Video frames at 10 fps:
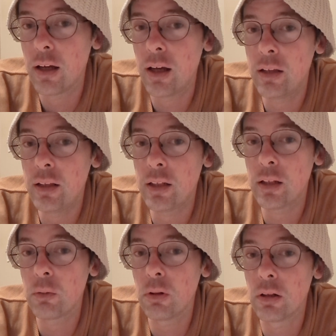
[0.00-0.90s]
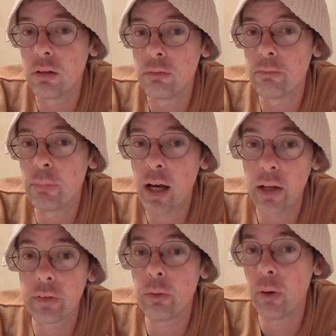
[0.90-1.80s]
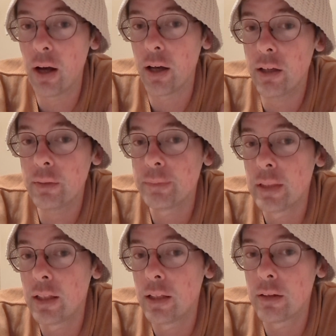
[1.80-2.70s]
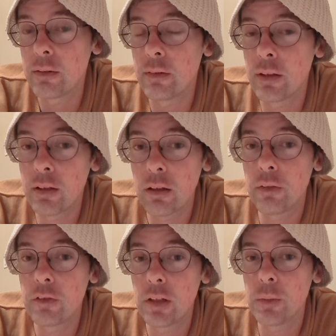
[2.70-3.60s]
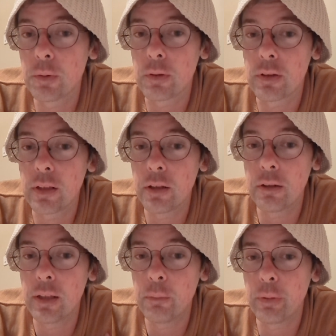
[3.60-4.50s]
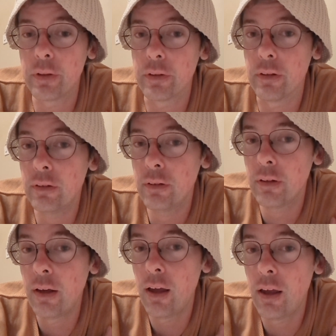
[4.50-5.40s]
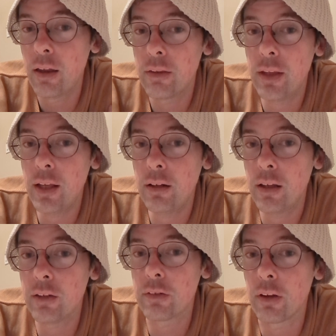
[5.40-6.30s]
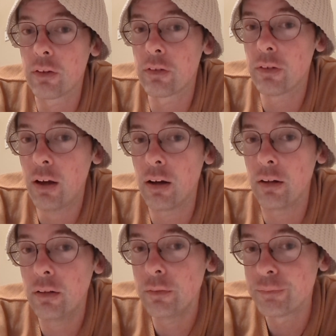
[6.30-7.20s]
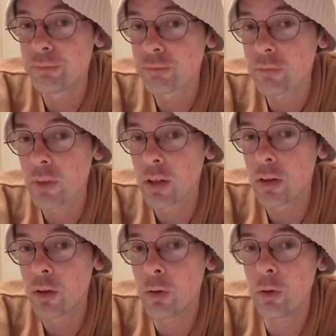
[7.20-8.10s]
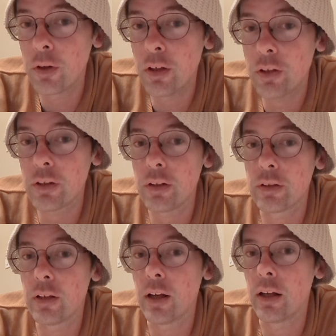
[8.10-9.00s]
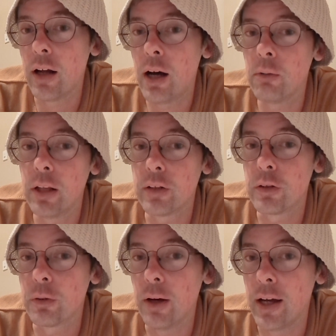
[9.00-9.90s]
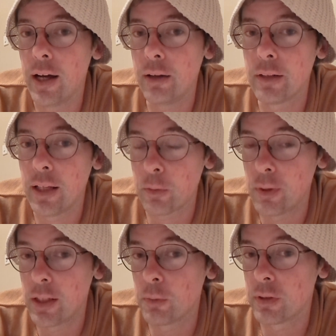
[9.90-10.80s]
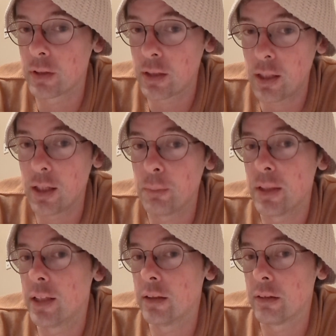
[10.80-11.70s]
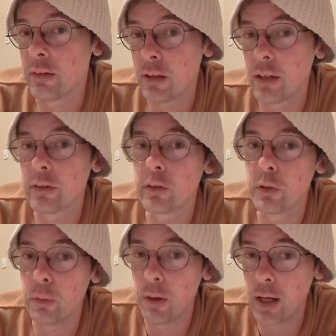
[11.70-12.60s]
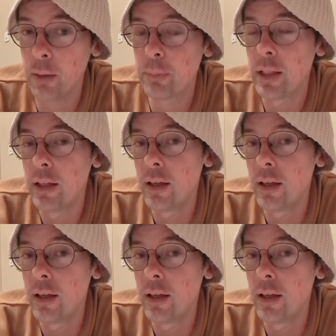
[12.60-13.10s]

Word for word: and then he would pass away. The god of dreams was still imprisoned. Then his son who initially said, I'll let you out, like when he was a kid, but then the son grew up.